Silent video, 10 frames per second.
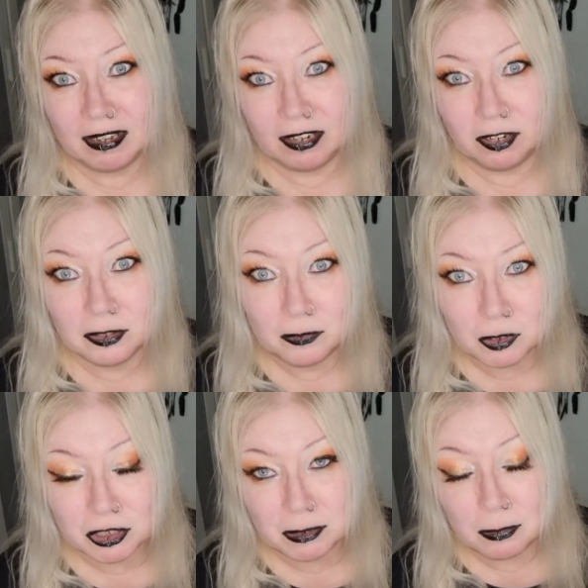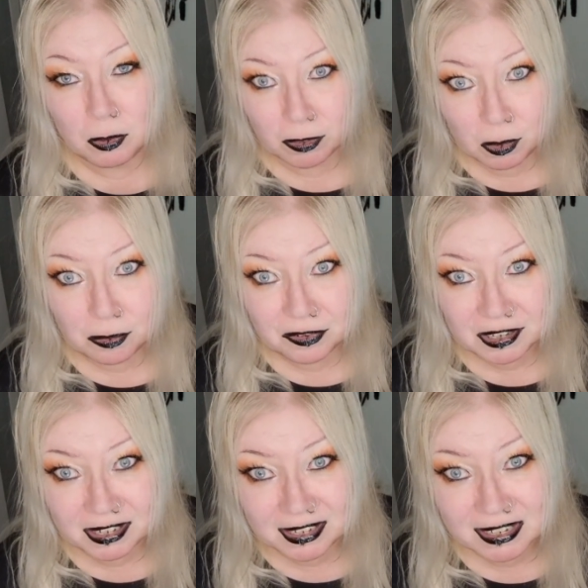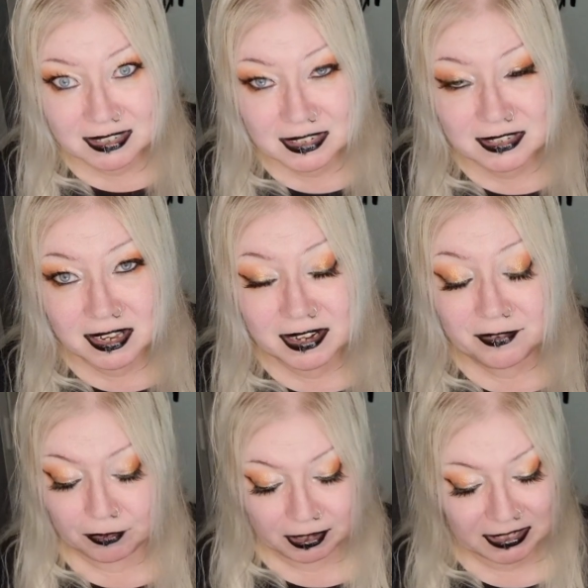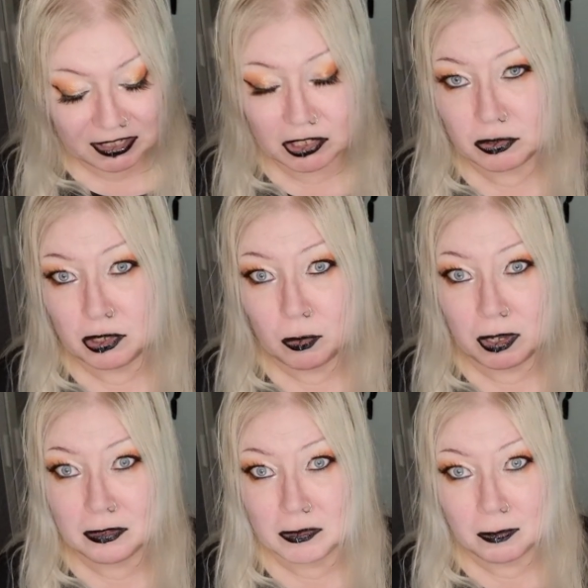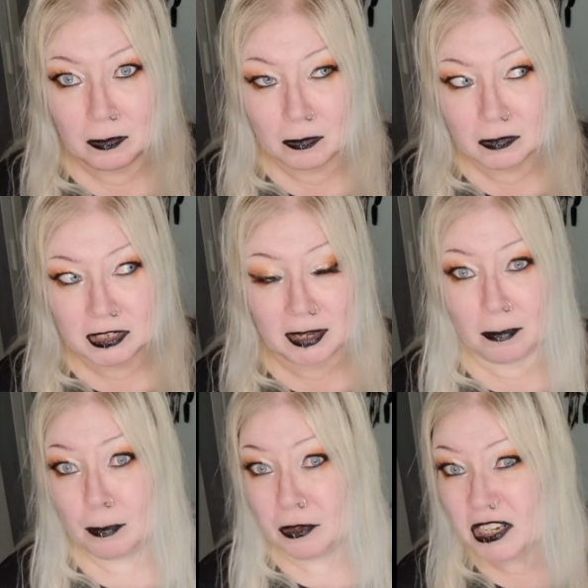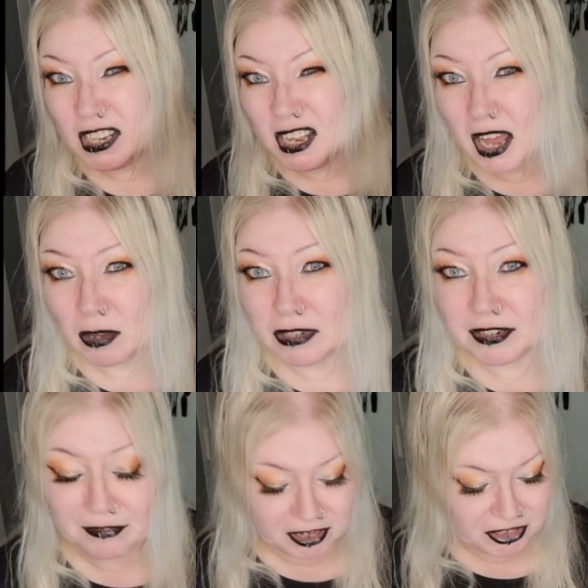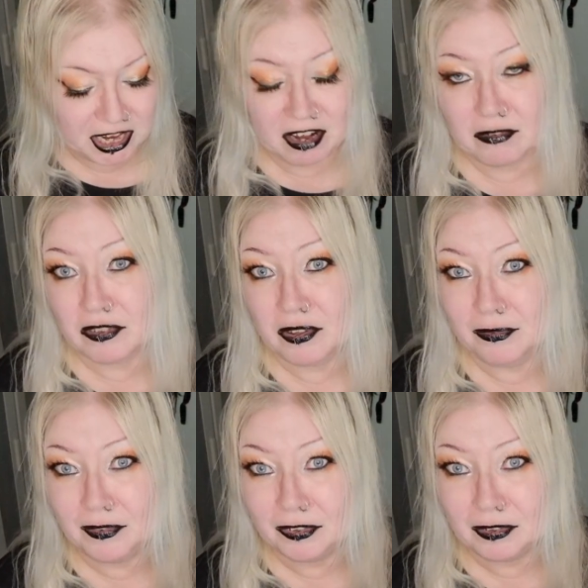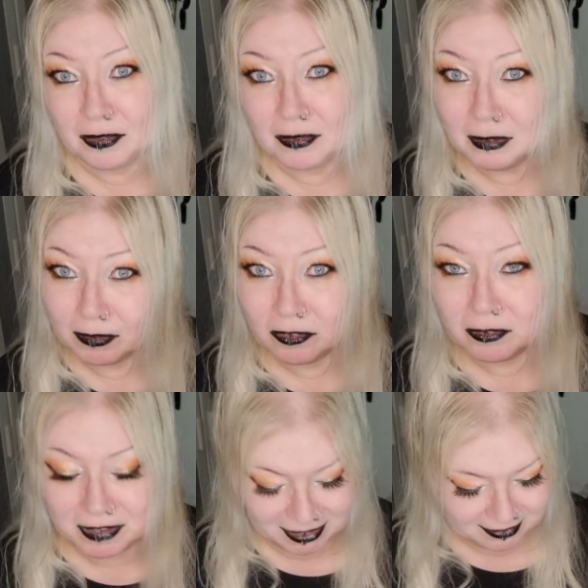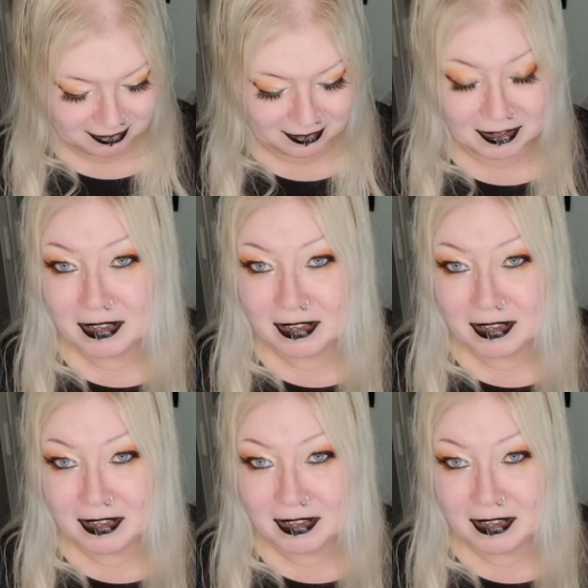Not wash them more often than necessary. If you just use it one time, put it out in fresh air or something so it looks nicer.